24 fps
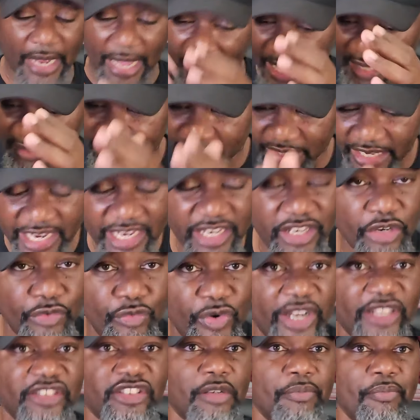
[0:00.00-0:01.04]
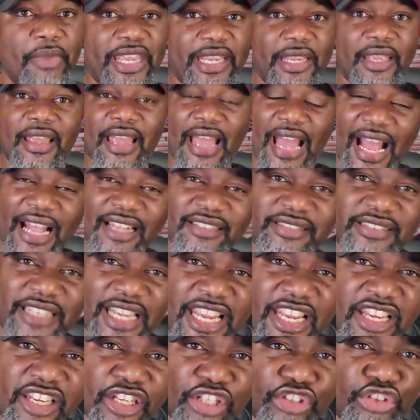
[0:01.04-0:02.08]
I seen your resume. I
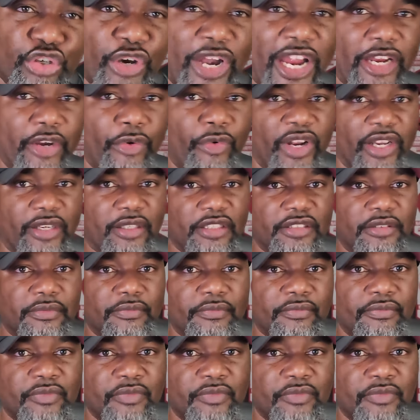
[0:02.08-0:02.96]
seen your track record.